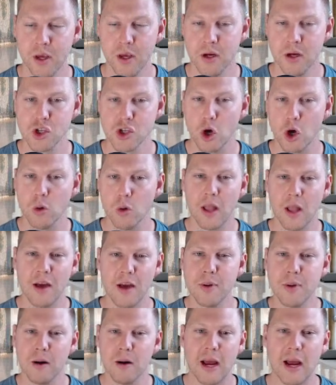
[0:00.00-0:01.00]
So
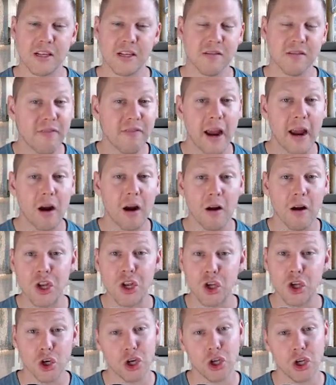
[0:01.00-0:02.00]
Livepeer has fair and
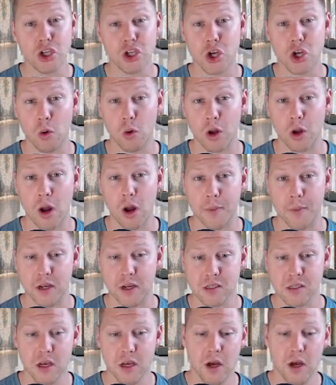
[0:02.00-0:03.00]
good
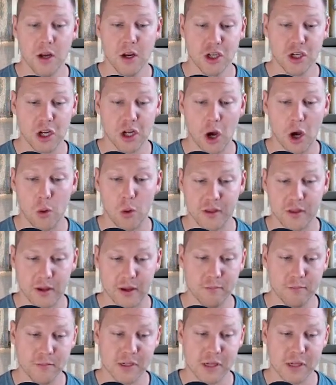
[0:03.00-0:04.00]
tokenomics to go with it.
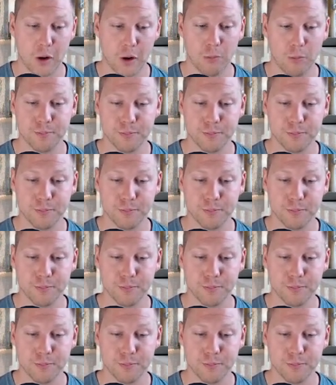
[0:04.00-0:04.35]
So